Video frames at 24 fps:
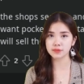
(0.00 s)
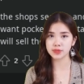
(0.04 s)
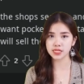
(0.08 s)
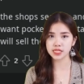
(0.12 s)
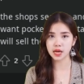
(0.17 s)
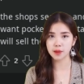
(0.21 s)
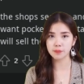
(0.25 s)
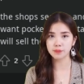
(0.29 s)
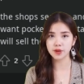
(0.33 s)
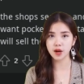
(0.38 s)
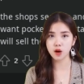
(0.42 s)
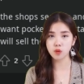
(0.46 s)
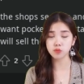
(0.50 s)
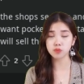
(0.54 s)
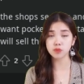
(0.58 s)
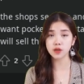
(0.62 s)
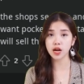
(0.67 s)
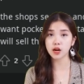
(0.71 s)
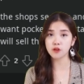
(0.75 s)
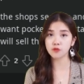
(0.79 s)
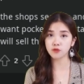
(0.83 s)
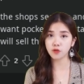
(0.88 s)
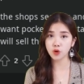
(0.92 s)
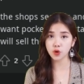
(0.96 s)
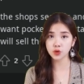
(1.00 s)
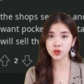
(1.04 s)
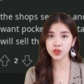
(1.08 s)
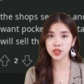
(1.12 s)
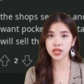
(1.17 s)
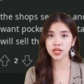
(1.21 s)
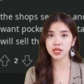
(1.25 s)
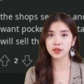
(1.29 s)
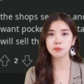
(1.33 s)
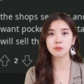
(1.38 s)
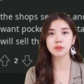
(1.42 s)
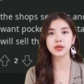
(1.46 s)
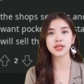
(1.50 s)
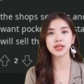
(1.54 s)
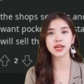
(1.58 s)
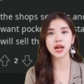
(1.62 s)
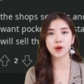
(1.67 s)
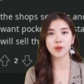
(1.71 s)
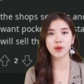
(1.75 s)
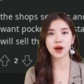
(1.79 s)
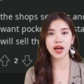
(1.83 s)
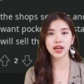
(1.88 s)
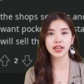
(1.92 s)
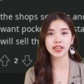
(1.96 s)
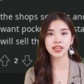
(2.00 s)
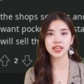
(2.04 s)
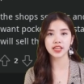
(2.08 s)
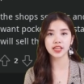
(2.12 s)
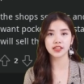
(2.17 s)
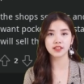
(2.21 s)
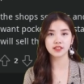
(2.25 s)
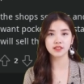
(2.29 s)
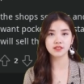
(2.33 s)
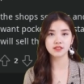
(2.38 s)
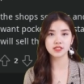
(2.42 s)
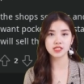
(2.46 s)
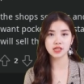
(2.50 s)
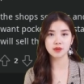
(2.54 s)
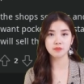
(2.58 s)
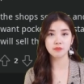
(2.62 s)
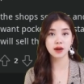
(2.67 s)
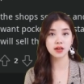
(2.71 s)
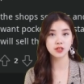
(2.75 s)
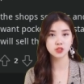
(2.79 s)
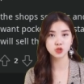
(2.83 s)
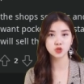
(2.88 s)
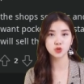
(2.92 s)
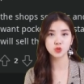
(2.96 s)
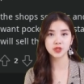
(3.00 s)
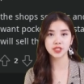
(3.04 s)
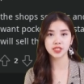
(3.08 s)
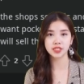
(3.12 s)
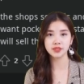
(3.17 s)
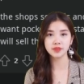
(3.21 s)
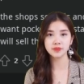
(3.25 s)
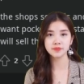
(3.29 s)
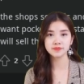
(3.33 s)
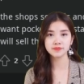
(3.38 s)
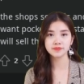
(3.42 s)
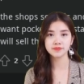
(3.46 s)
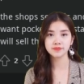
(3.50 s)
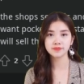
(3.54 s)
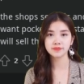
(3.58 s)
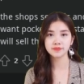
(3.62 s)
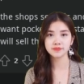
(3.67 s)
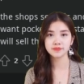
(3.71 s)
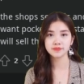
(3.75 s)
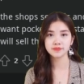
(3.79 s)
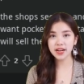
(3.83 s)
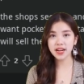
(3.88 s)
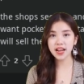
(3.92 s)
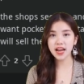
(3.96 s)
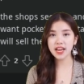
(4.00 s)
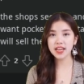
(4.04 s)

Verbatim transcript: is that women complain they don't get pockets but still buy the clothes,